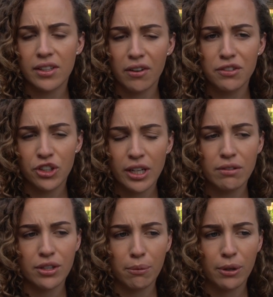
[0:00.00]
I've
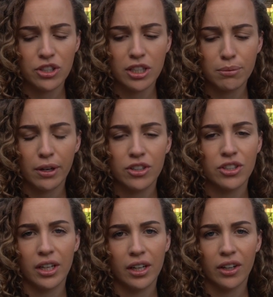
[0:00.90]
achieved so much in this
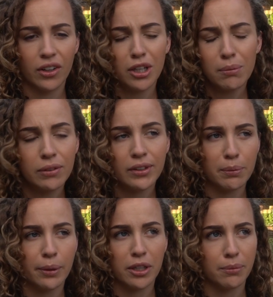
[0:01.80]
past year and I can be really
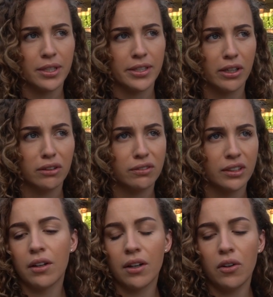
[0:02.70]
proud of myself.
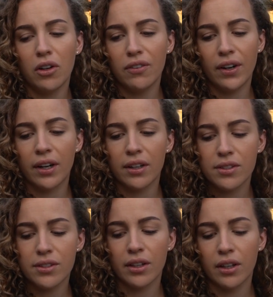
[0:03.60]
And a lot of
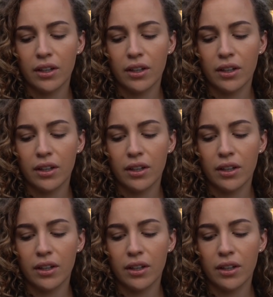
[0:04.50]
us